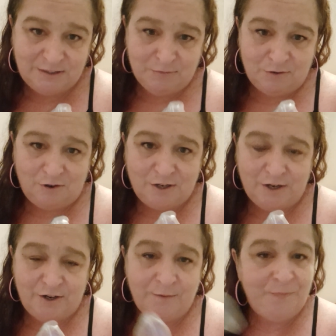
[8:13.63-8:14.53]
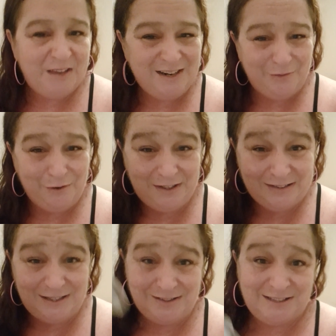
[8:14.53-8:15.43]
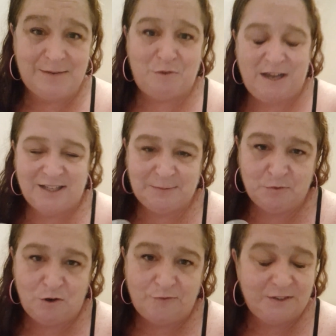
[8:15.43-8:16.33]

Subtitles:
Morocco, and it really does set my asthma off.